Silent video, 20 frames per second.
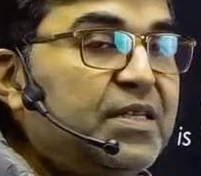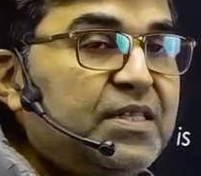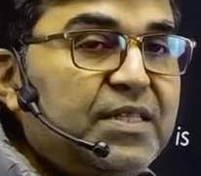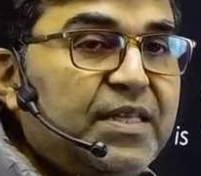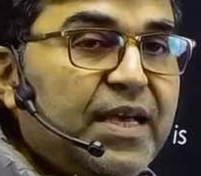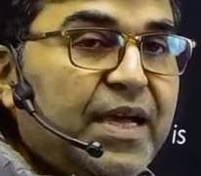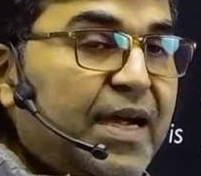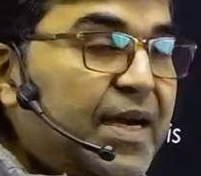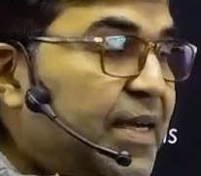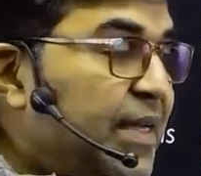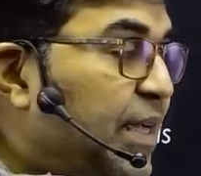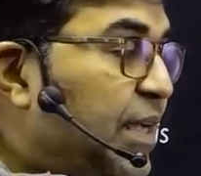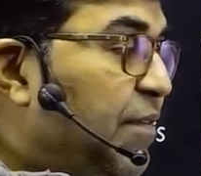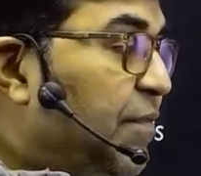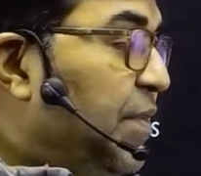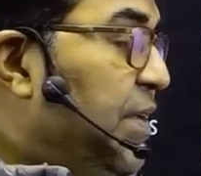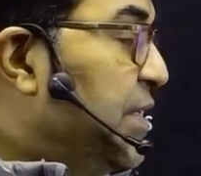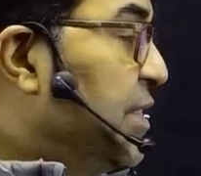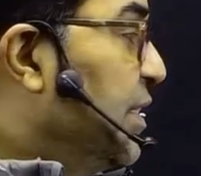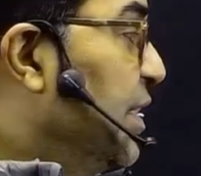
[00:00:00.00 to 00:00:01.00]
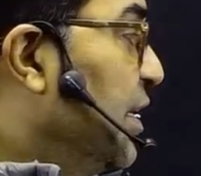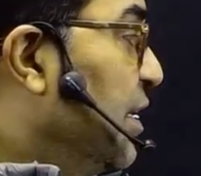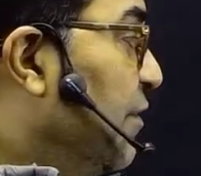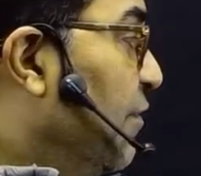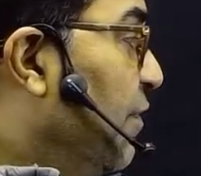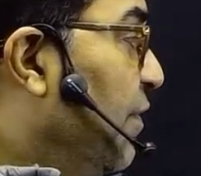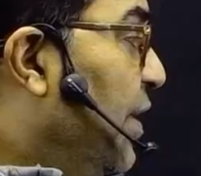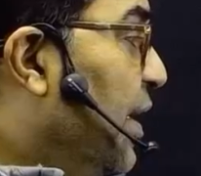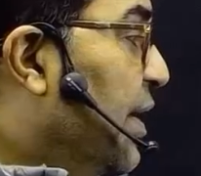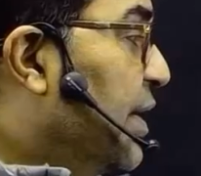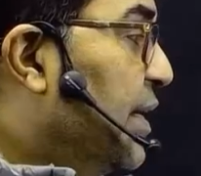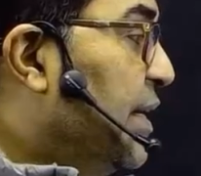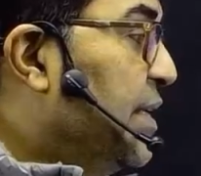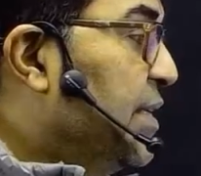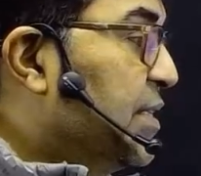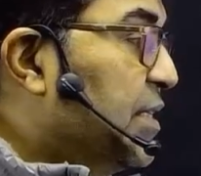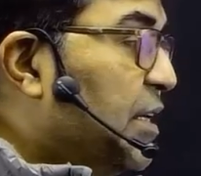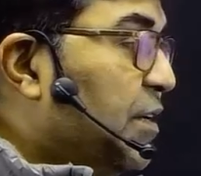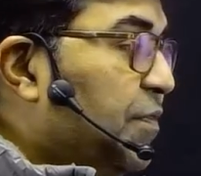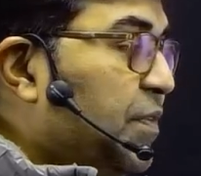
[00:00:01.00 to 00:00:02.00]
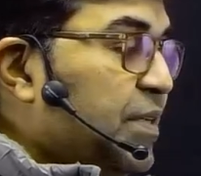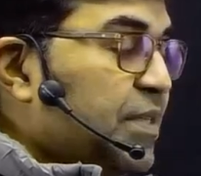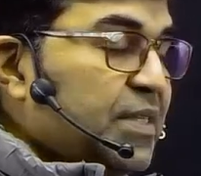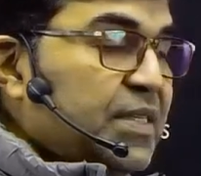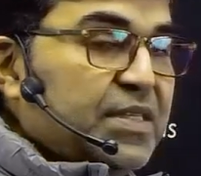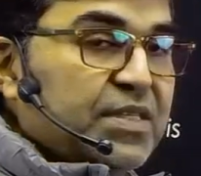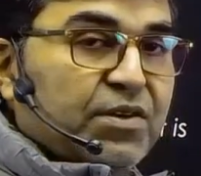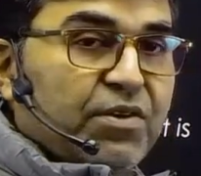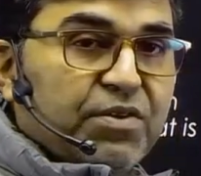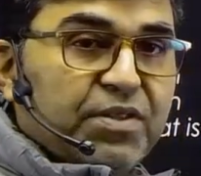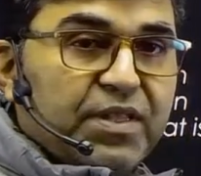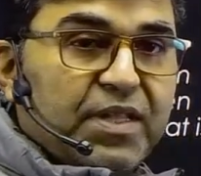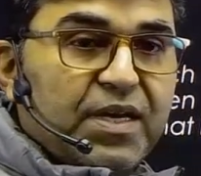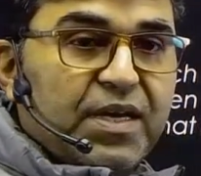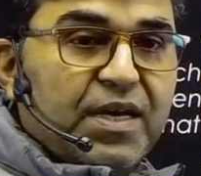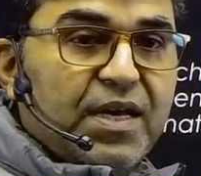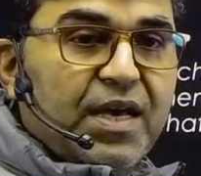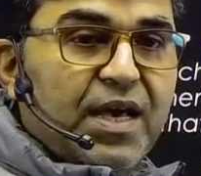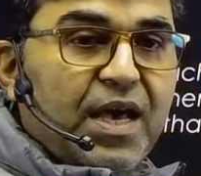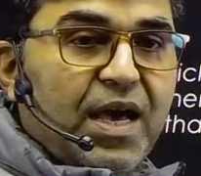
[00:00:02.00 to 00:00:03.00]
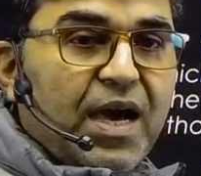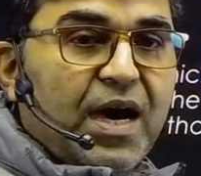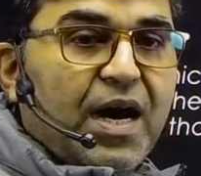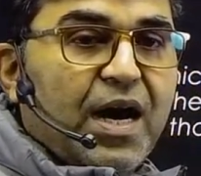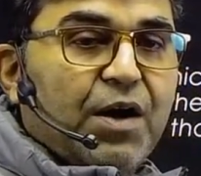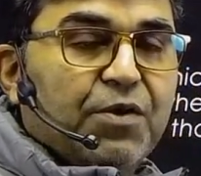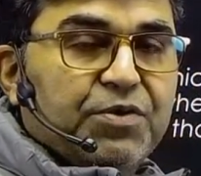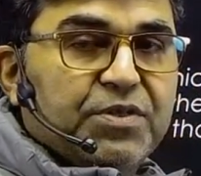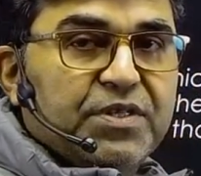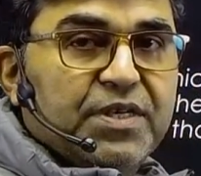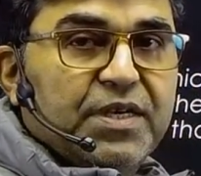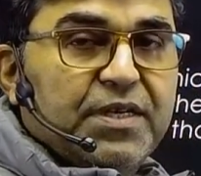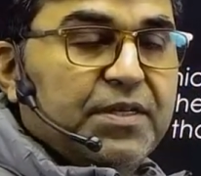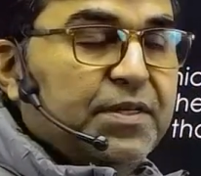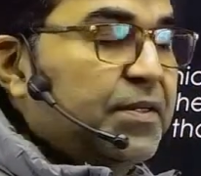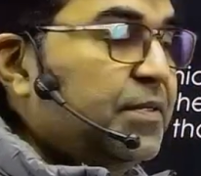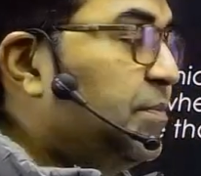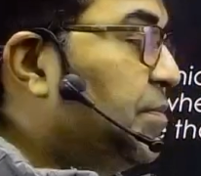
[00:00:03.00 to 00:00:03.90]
that in which the reflecting surface is on the outside.